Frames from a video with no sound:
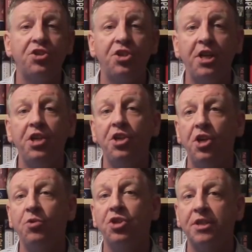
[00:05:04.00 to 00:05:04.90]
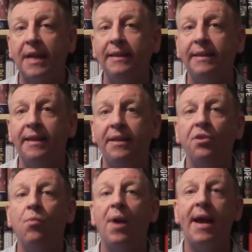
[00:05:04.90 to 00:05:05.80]
see you standing in
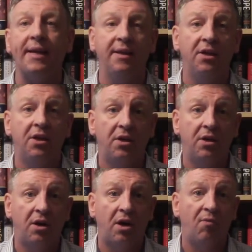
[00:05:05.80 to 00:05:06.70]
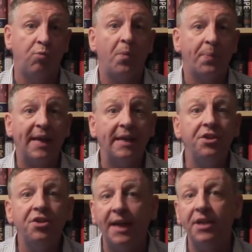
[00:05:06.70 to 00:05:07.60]
the way of what they
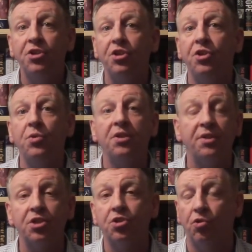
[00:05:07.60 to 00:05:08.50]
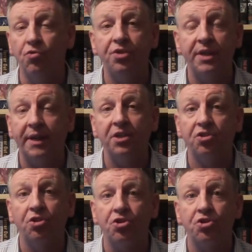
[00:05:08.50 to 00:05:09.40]
intend to do to this country, and
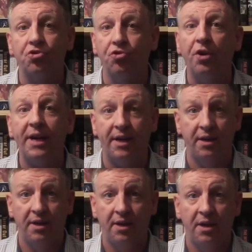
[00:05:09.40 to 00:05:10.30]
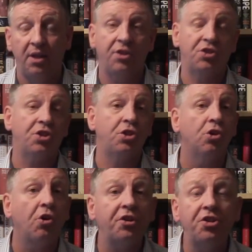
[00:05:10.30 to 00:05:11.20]
it's destroy it. The
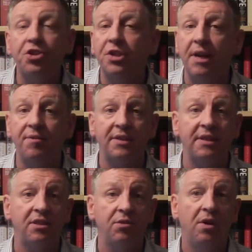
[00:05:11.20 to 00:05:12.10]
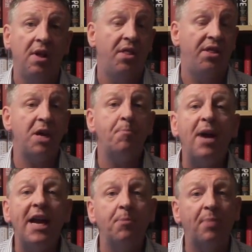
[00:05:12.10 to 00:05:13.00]
security services, they're
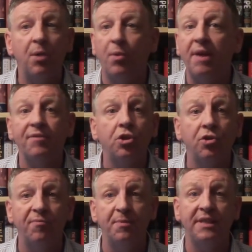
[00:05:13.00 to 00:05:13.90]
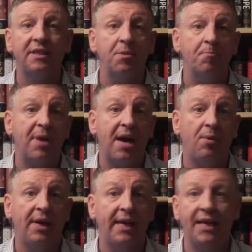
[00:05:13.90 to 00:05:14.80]
paid by whatever government's in
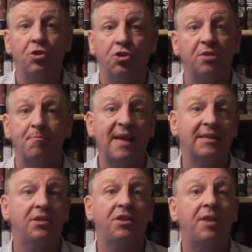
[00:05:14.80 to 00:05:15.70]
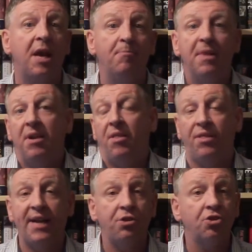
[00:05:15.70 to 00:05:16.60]
power. It doesn't matter to them.
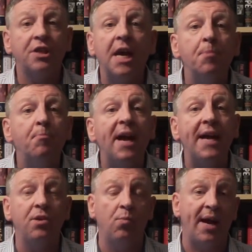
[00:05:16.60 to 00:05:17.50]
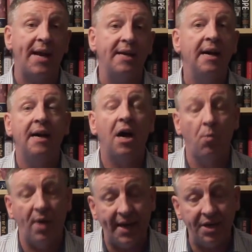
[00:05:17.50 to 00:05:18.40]
They're just getting paid a
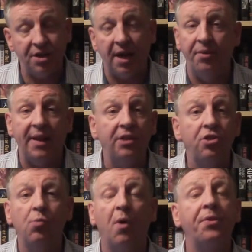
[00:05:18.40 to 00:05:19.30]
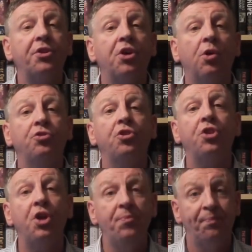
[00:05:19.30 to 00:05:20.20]
wage, and they'll do what they're told to
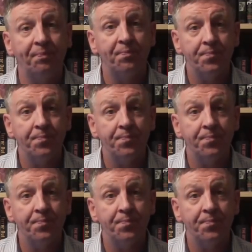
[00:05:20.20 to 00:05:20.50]
do.